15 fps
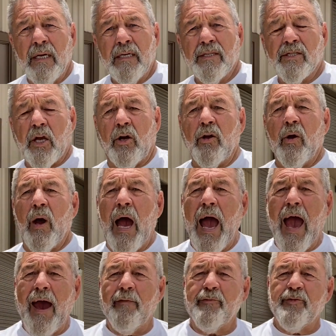So you
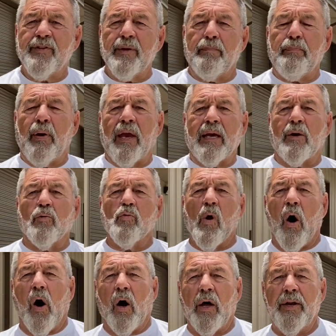have to pick a
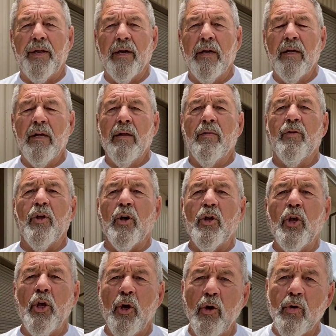rod that
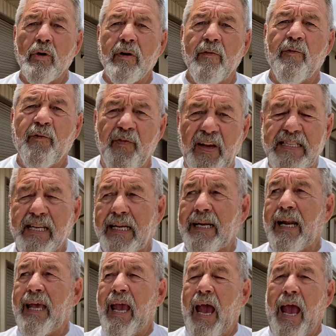you can
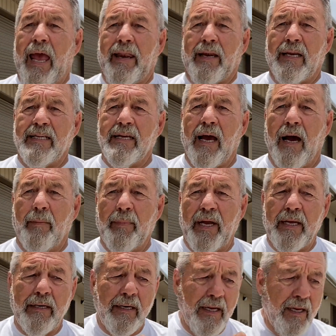physically handle it. I
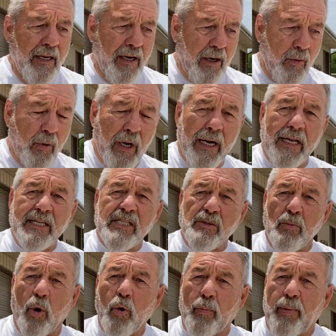mean, a really
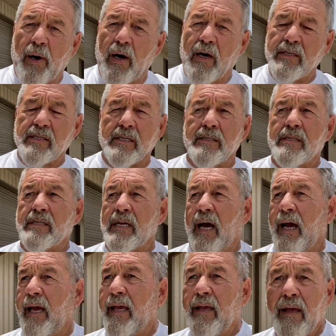small person,
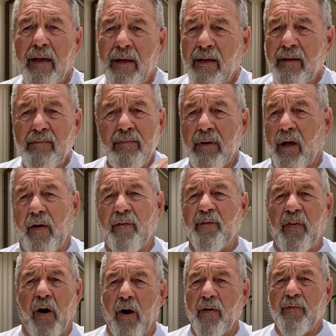say like
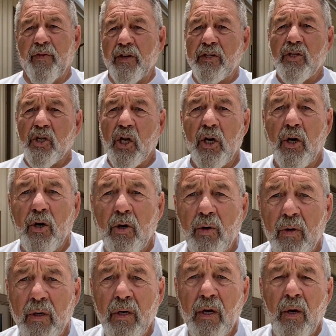5'2",